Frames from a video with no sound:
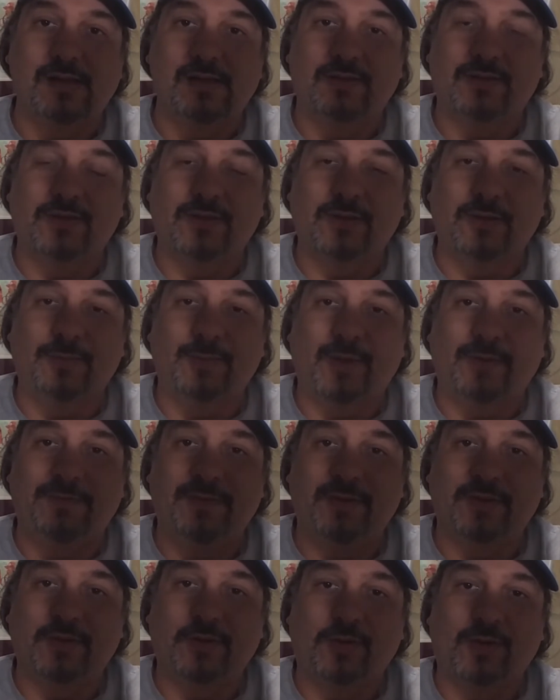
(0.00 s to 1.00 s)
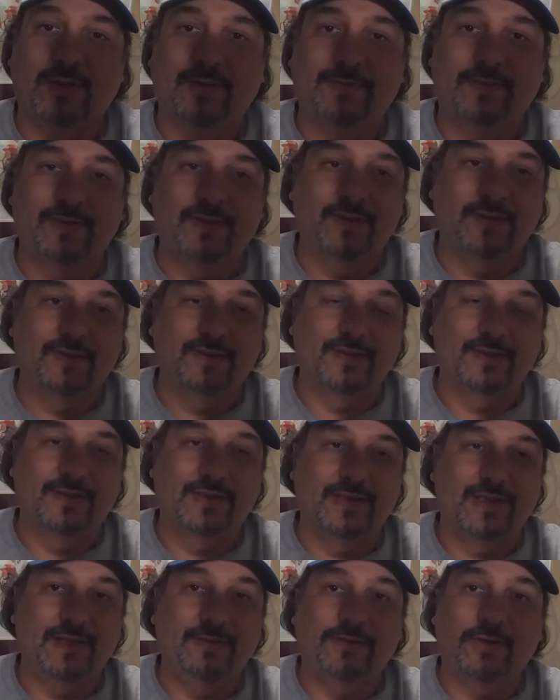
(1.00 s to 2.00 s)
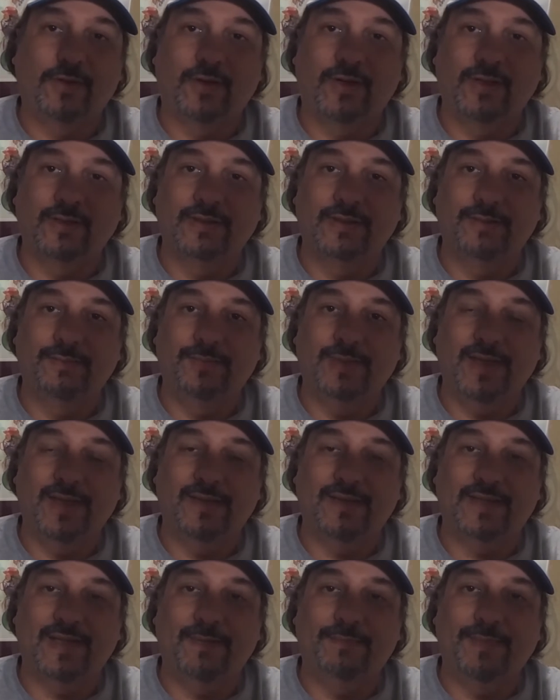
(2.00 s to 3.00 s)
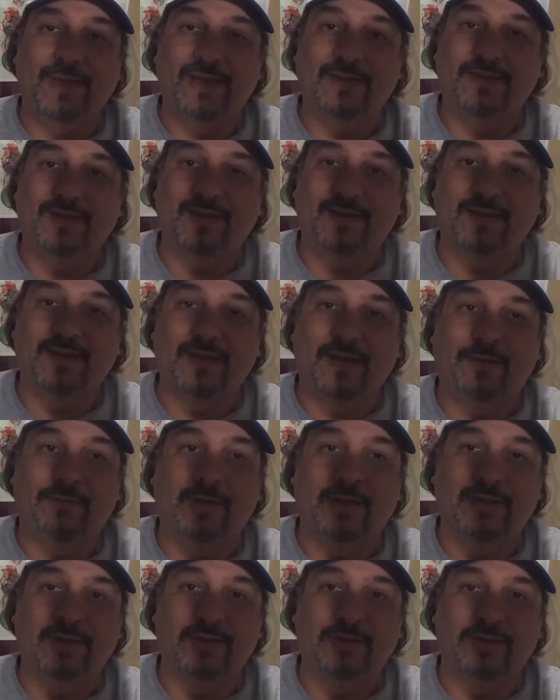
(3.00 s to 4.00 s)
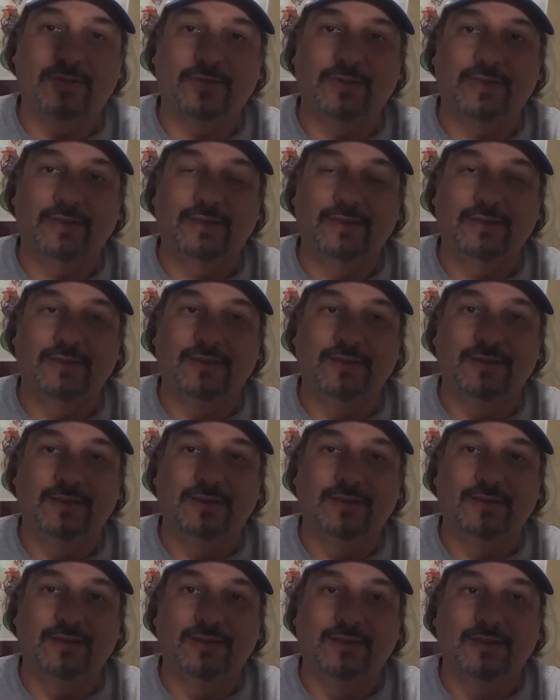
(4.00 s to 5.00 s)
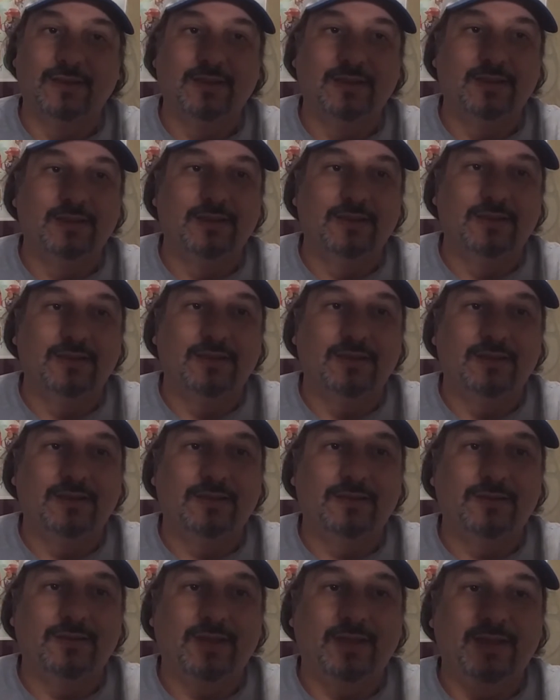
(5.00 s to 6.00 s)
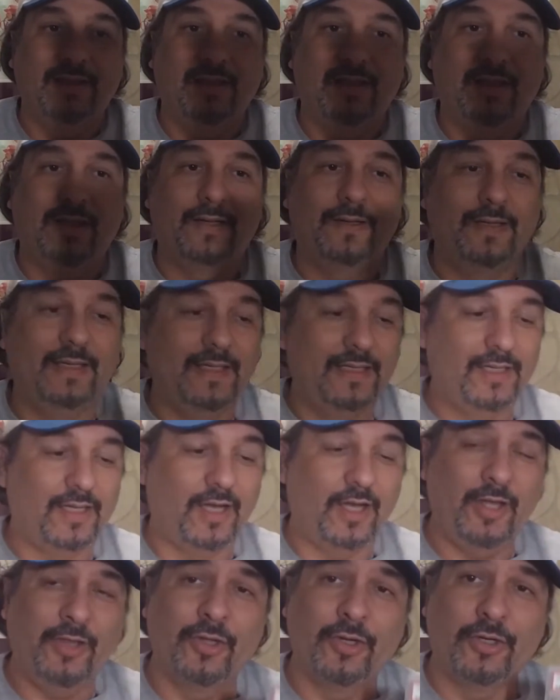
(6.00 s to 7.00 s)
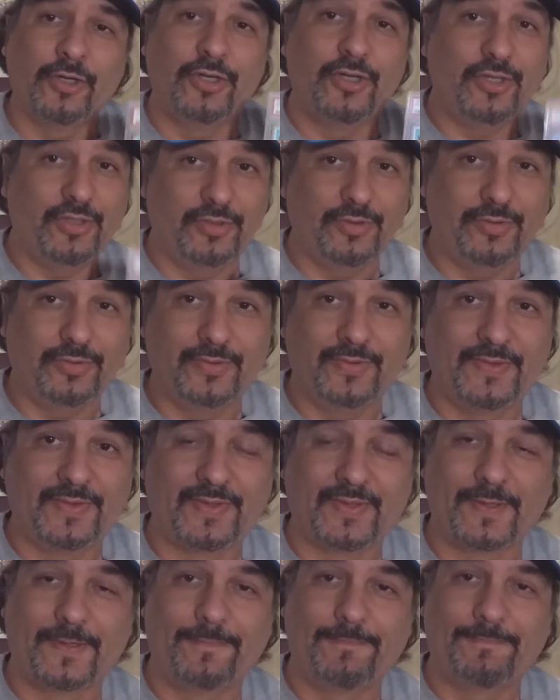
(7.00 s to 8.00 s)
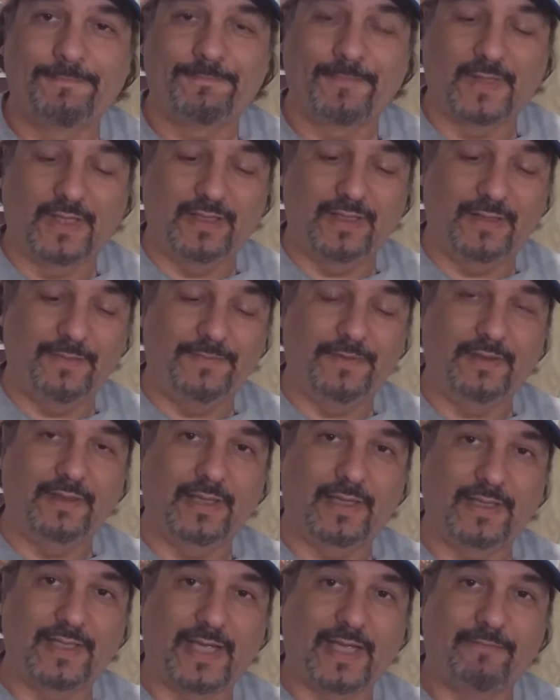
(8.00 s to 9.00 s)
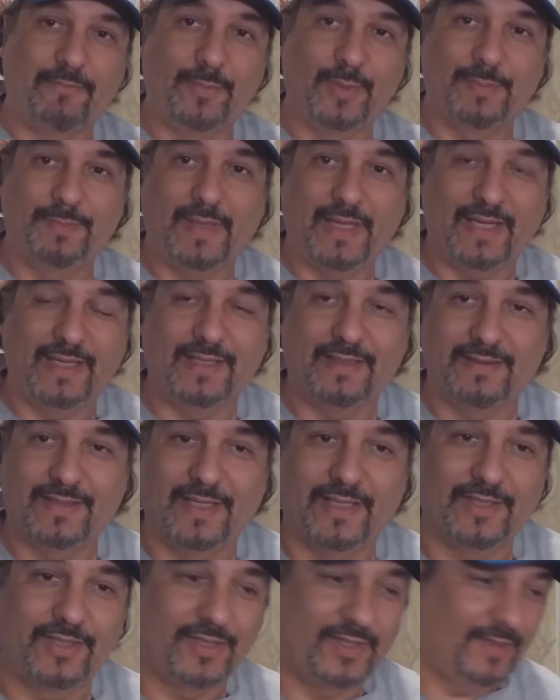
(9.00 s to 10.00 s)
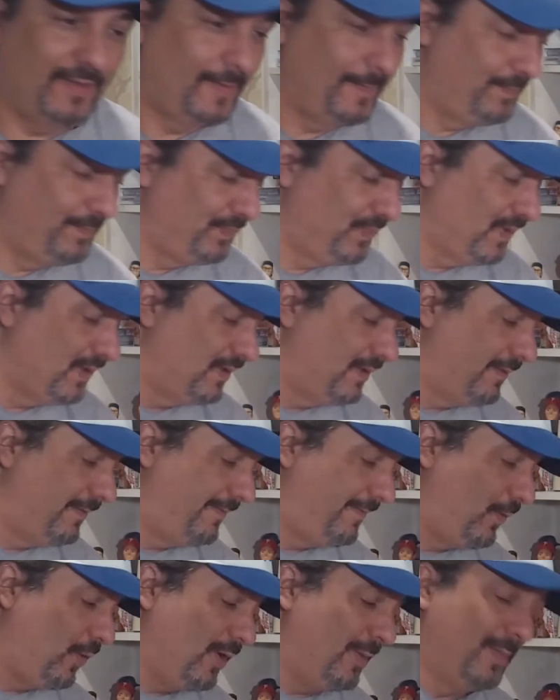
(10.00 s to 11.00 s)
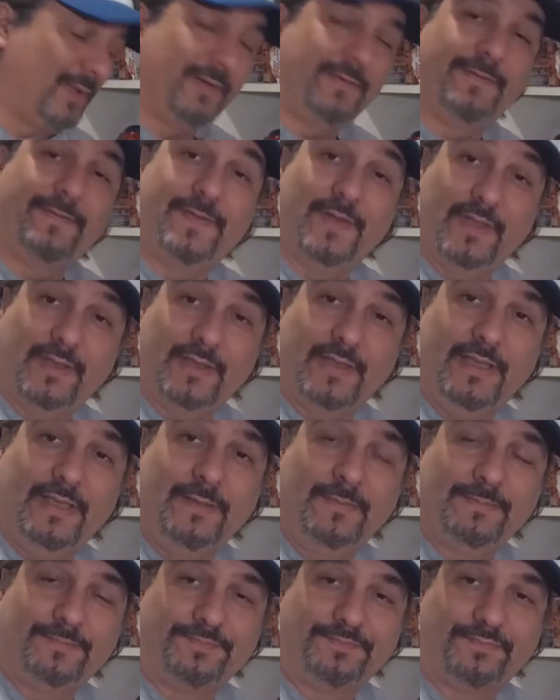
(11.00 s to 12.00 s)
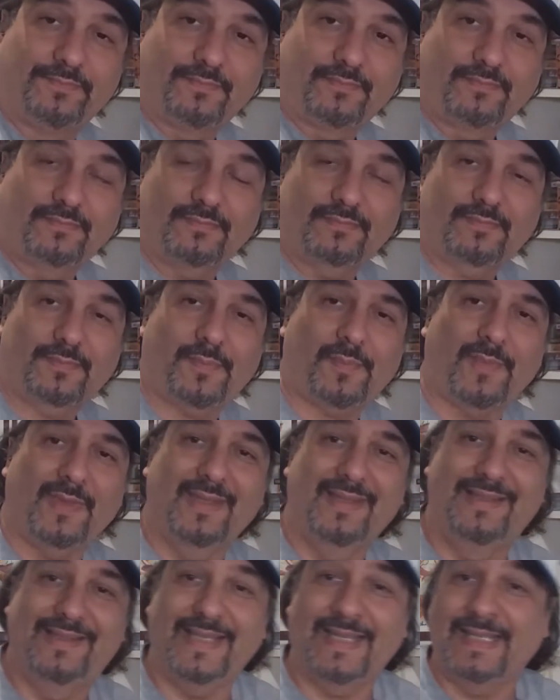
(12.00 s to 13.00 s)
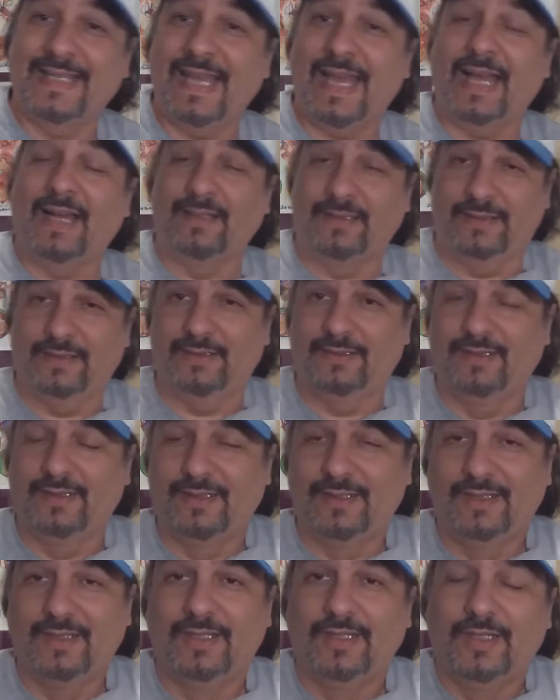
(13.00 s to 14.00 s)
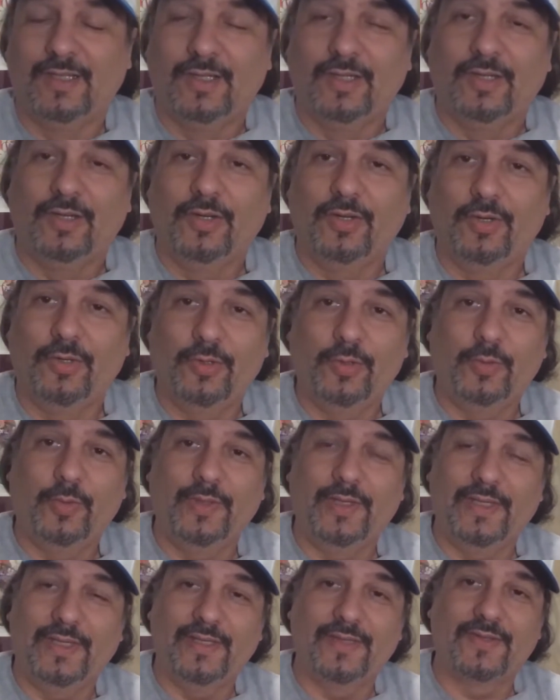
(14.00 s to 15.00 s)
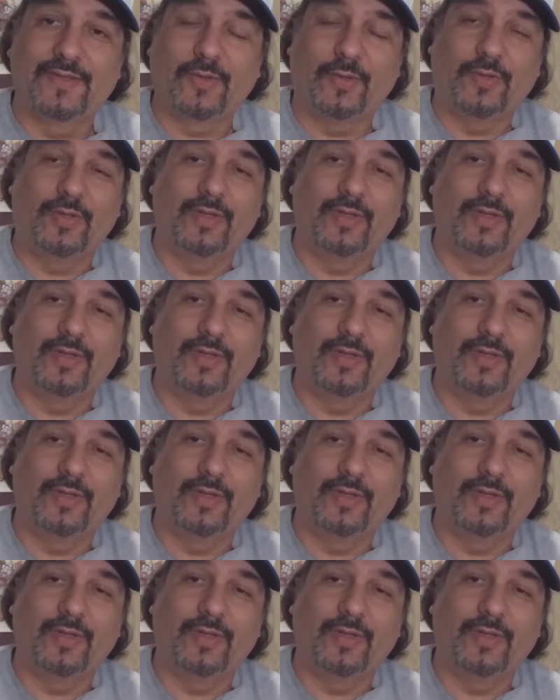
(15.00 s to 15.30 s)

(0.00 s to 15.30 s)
So my 5th card for the Steve Carlton PSA Basic Set Registry. Okay, in other news, if you guys haven't been paying attention, former Philly Dick Allen, who is